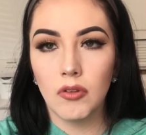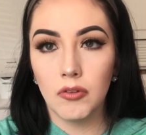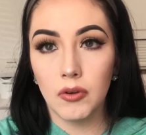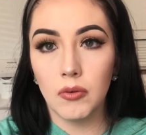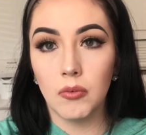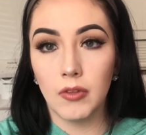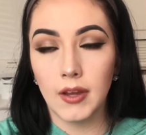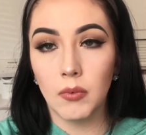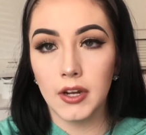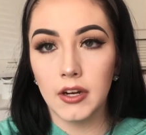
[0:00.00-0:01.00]
through
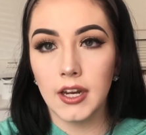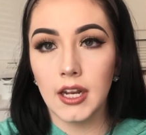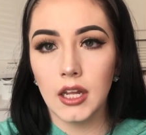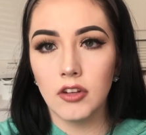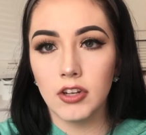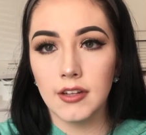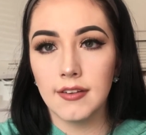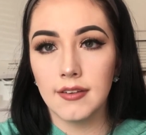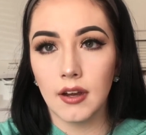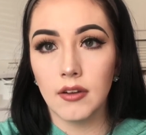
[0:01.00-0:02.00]
like what you're eating,
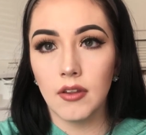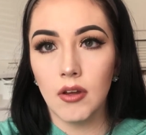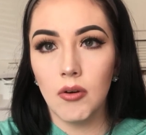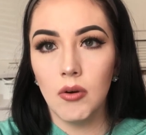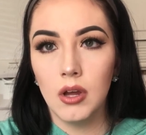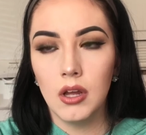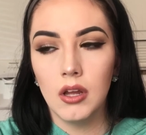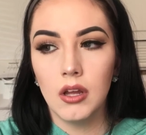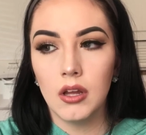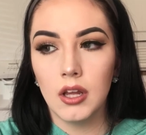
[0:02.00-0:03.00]
chances are though,
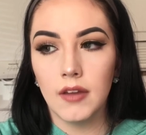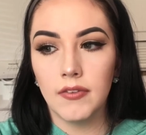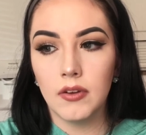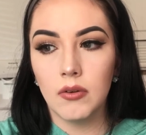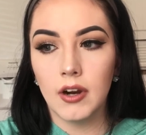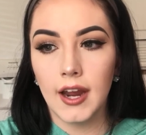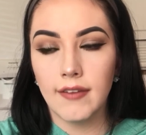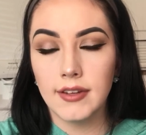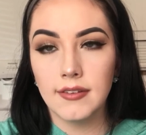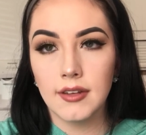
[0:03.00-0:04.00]
if you are
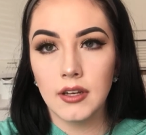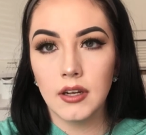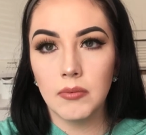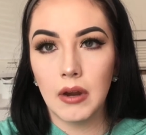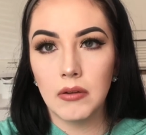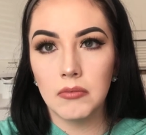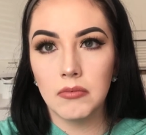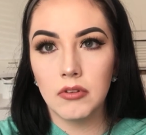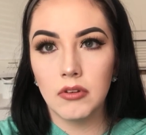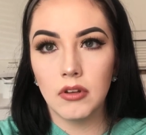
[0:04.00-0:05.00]
having skincare
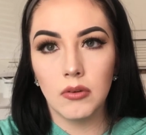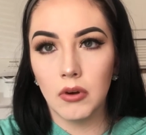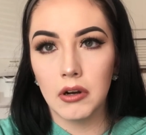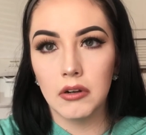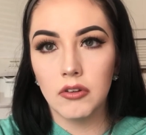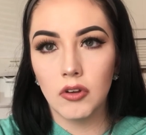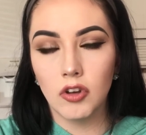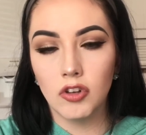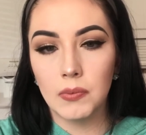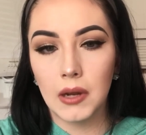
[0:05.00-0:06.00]
problems, you aren't. So
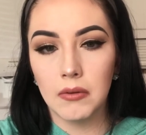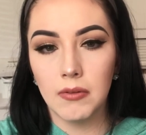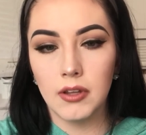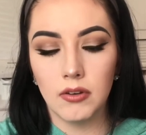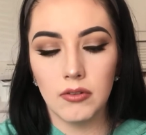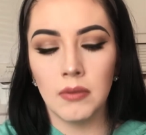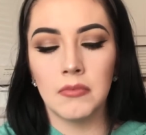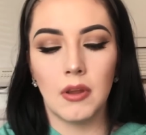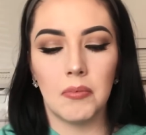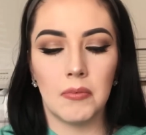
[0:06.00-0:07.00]
you should probably do some
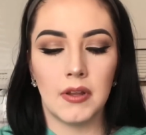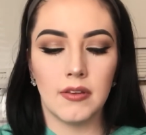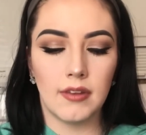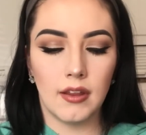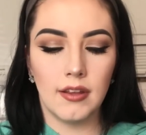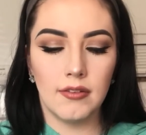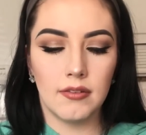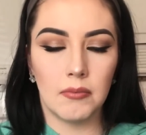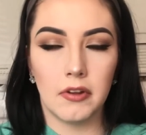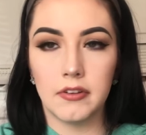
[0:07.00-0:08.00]
supplements, at least
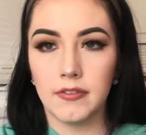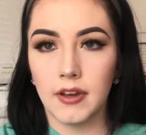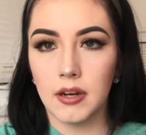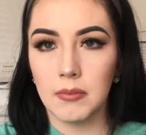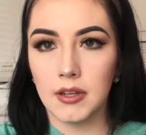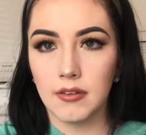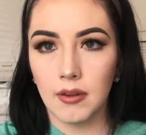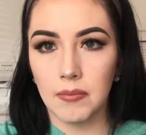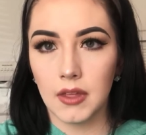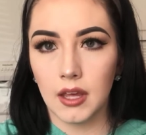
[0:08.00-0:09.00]
a multivitamin,
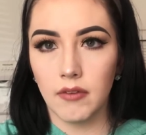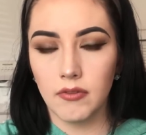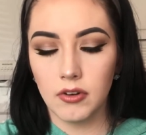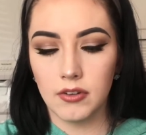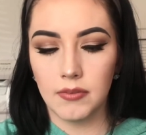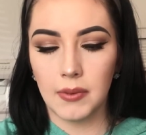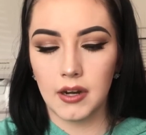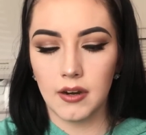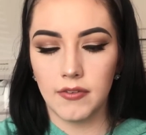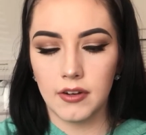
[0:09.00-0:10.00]
something. Of course, it's
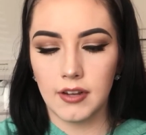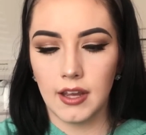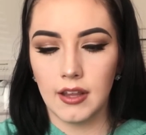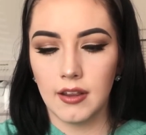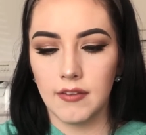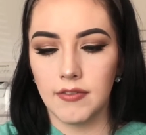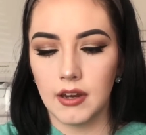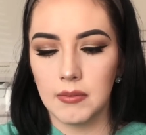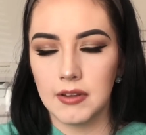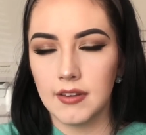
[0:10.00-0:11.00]
better if you're taking the
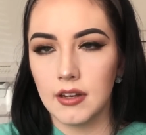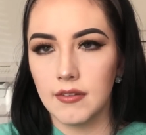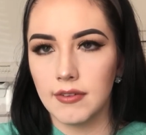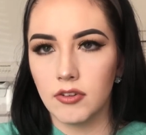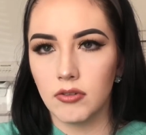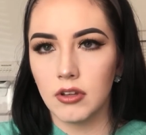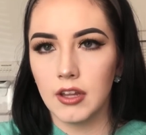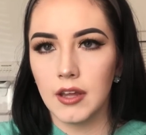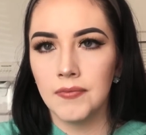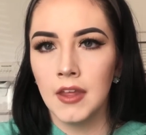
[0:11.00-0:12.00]
vitamins
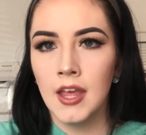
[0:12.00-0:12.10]
individually.